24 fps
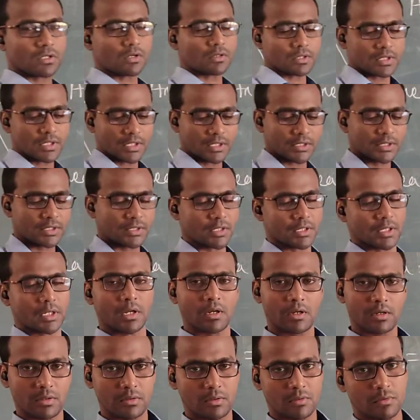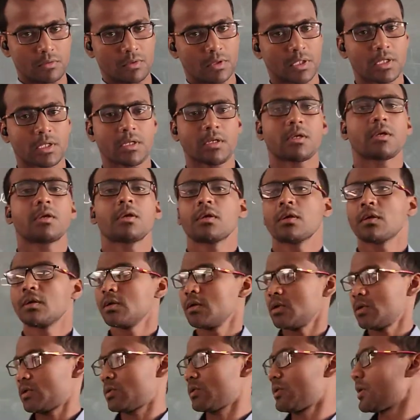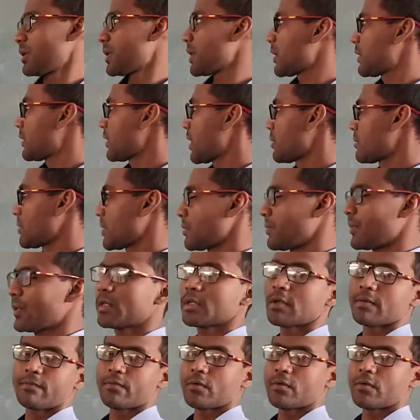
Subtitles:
not necessary. Okay, so directly I am giving the